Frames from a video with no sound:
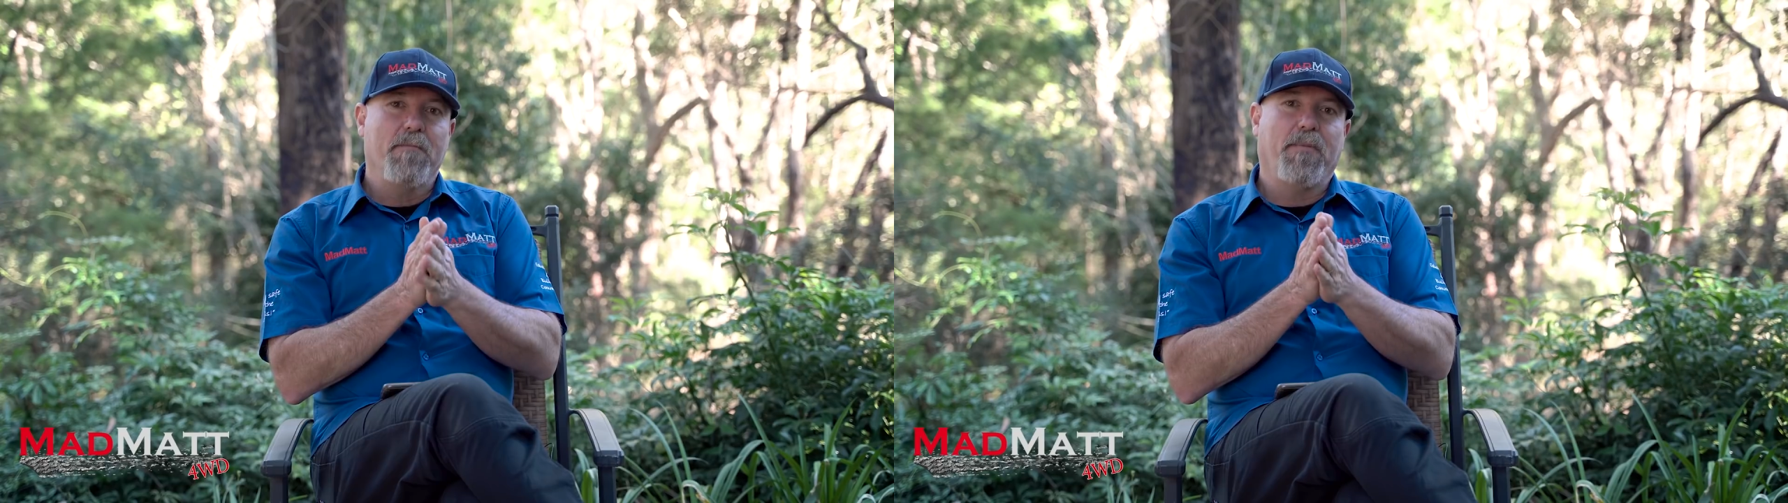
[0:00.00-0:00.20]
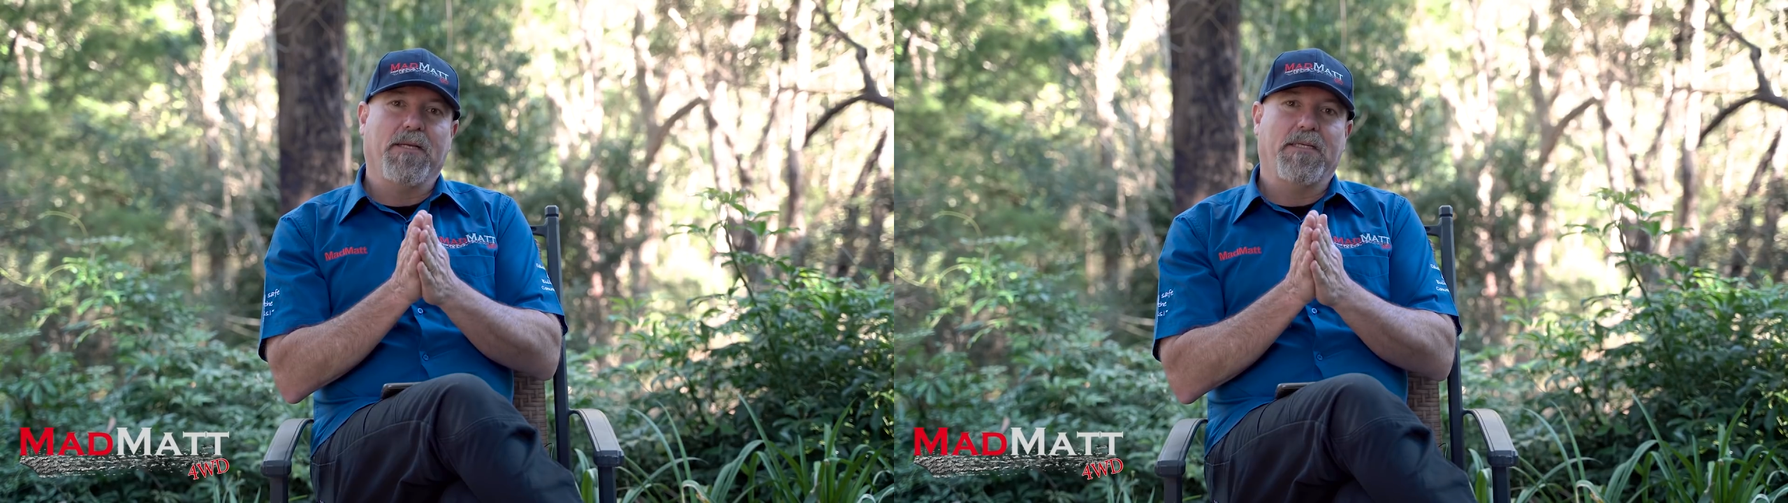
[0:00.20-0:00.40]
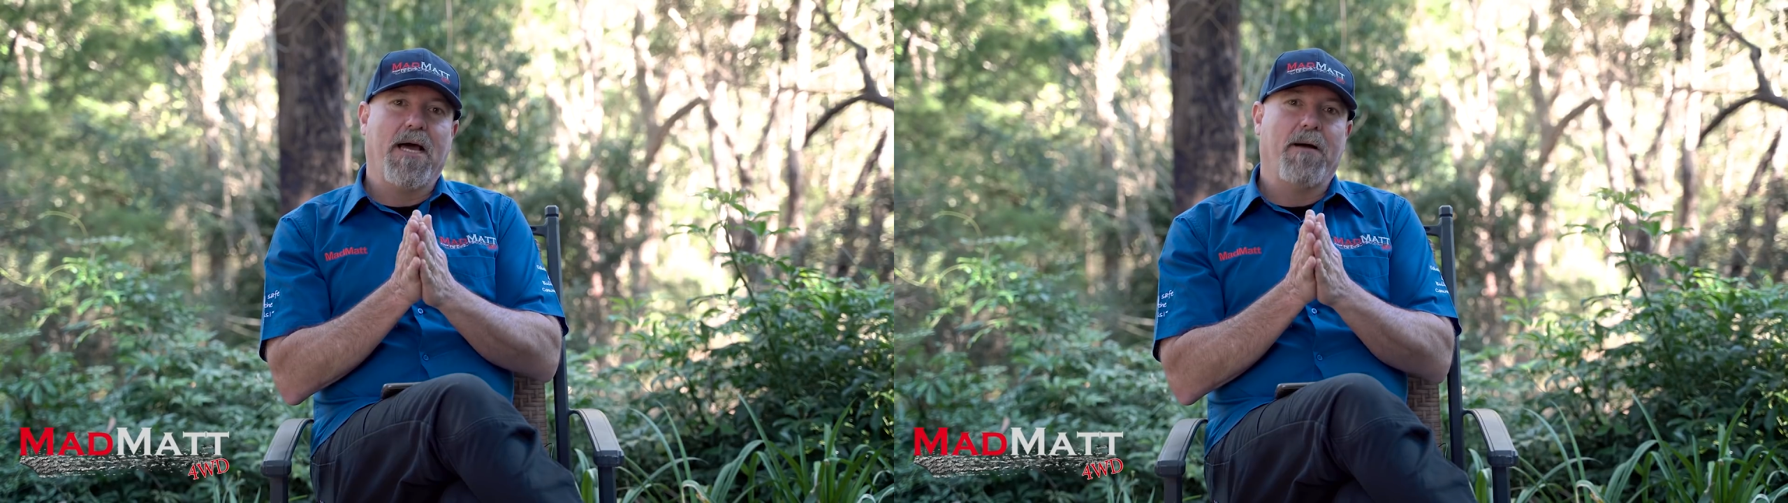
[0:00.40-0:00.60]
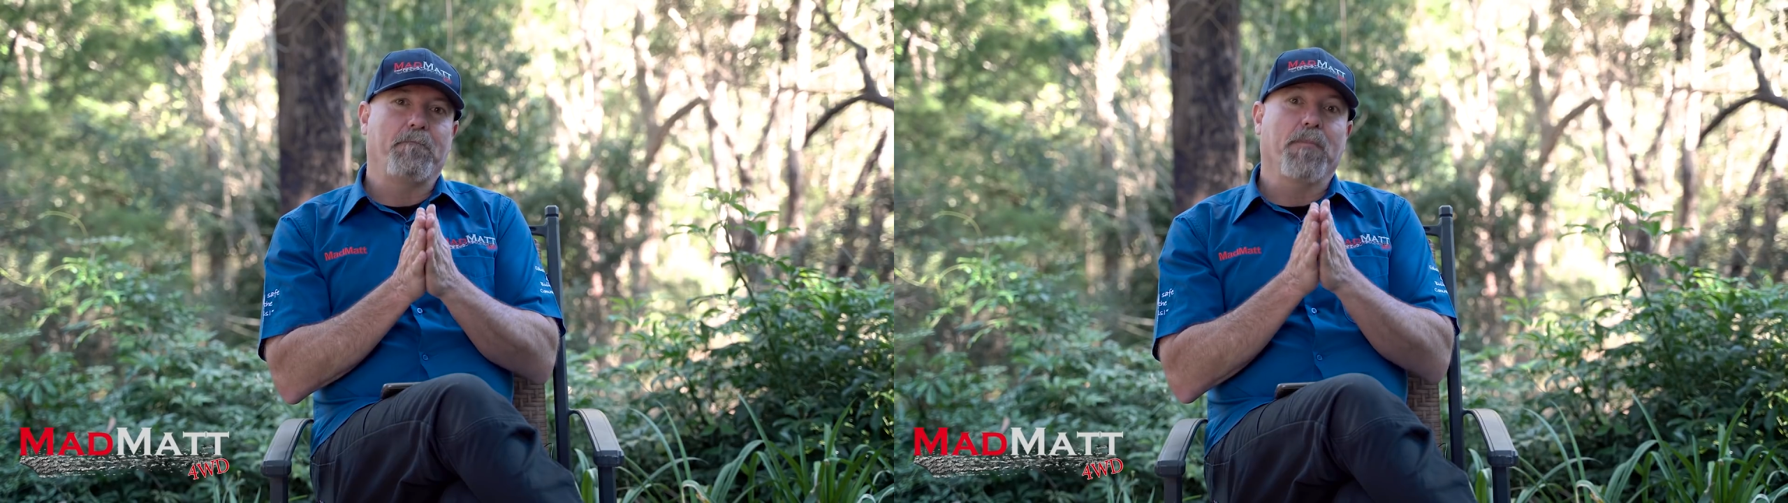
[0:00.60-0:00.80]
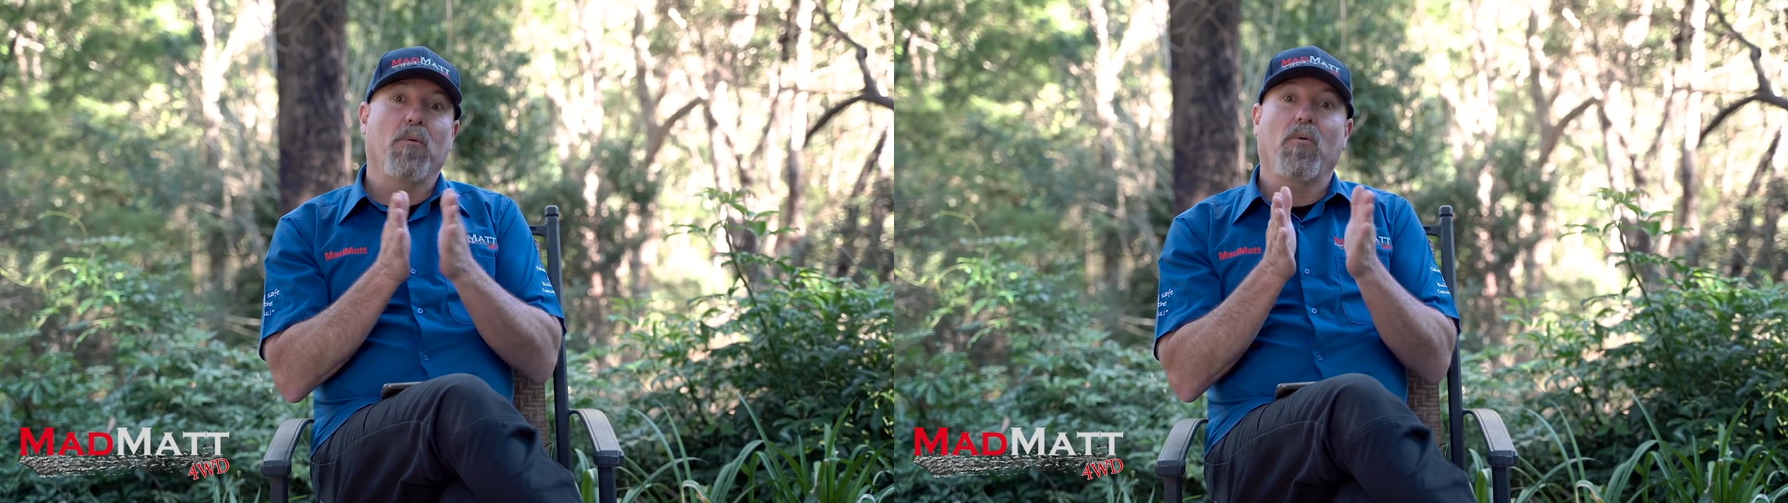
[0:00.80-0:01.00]
But
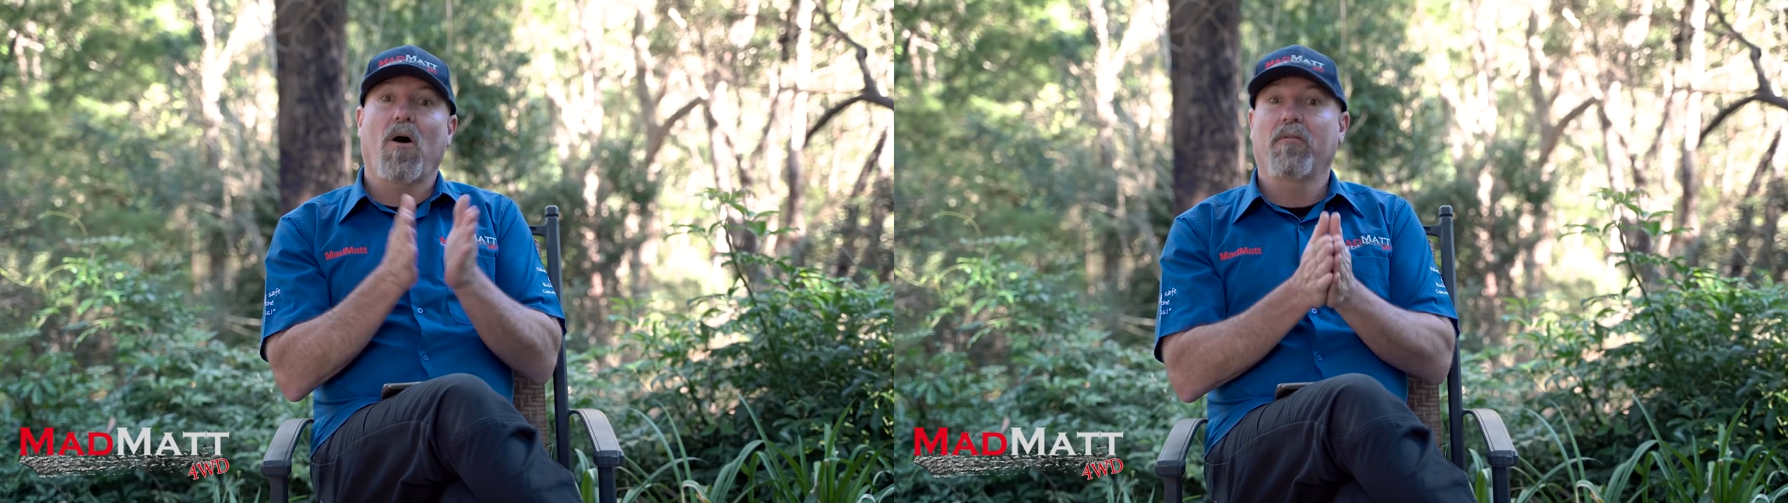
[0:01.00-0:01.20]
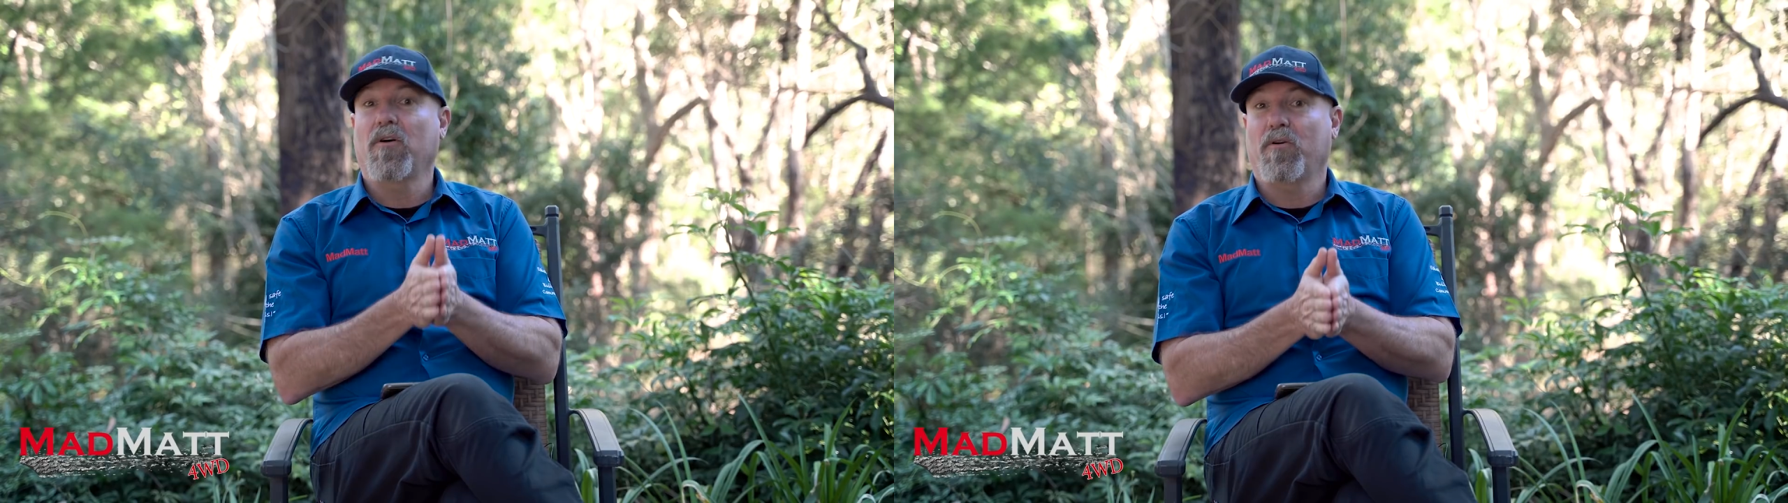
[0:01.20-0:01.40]
I've got